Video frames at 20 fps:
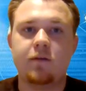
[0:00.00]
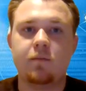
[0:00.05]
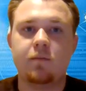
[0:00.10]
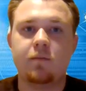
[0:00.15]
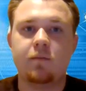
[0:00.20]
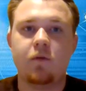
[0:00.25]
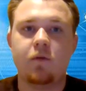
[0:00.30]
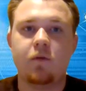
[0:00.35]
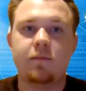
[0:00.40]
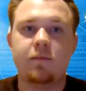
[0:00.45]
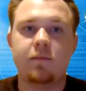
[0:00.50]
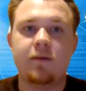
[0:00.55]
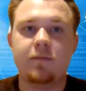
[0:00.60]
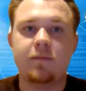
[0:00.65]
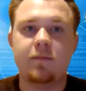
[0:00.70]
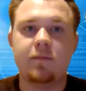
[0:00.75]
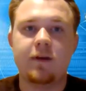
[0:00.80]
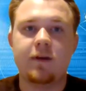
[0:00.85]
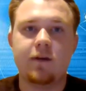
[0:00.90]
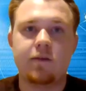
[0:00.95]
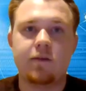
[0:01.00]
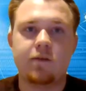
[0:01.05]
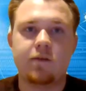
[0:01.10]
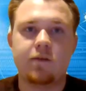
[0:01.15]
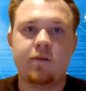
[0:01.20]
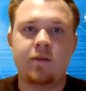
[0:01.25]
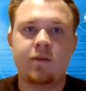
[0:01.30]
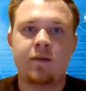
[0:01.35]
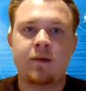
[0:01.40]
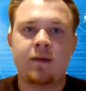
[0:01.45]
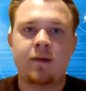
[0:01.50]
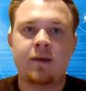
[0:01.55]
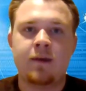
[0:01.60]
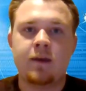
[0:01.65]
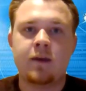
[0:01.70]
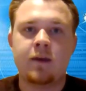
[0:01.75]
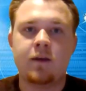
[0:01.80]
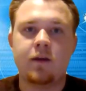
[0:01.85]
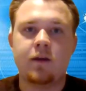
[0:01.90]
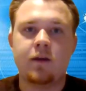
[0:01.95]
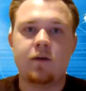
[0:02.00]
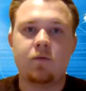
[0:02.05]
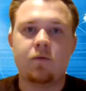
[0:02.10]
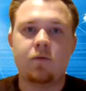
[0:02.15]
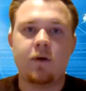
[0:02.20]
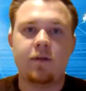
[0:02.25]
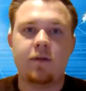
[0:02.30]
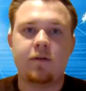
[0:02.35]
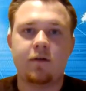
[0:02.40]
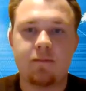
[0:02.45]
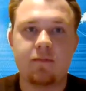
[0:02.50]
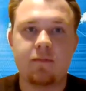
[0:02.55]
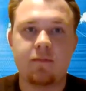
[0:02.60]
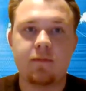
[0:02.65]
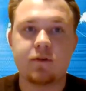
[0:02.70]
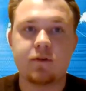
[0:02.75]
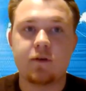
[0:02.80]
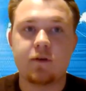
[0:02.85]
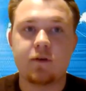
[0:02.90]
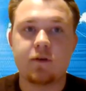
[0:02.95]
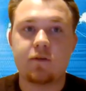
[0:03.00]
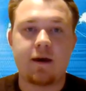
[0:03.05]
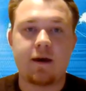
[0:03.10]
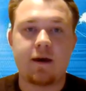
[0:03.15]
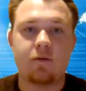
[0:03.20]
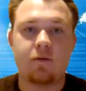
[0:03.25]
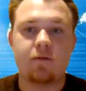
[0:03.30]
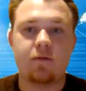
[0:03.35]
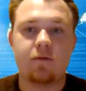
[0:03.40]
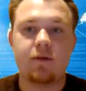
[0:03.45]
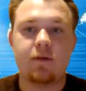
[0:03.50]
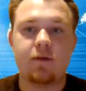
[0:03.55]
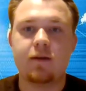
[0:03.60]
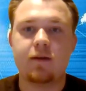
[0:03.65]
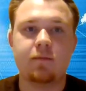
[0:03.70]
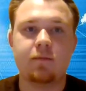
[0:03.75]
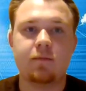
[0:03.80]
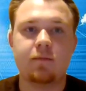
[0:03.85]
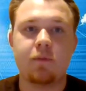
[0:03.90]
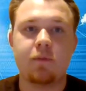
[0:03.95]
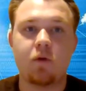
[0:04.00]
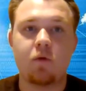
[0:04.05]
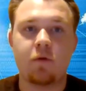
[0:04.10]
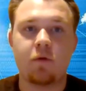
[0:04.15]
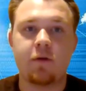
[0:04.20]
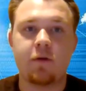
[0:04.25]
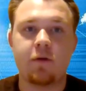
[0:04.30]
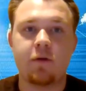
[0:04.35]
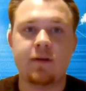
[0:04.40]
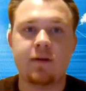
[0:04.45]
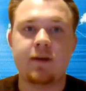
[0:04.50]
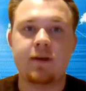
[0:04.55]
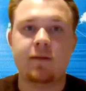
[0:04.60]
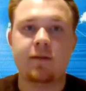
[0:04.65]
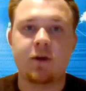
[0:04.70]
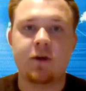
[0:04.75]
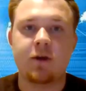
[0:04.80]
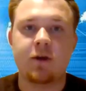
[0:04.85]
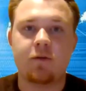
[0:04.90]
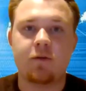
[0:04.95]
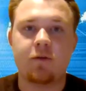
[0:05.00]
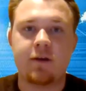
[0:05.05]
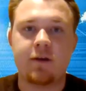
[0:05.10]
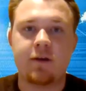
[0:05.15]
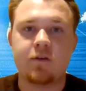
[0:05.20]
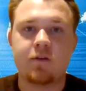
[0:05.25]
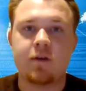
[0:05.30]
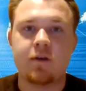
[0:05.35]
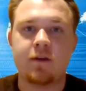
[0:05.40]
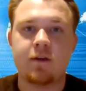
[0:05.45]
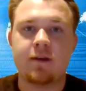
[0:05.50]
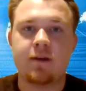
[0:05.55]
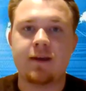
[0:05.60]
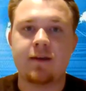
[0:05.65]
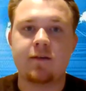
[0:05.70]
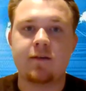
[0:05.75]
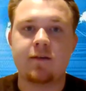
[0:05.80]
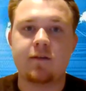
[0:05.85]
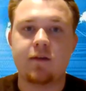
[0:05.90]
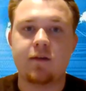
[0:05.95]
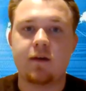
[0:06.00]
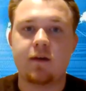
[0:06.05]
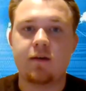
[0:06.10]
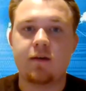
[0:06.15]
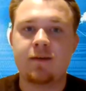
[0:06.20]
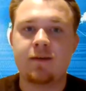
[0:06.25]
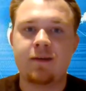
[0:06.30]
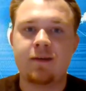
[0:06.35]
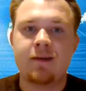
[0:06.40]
employment because, whether just how important immigration and the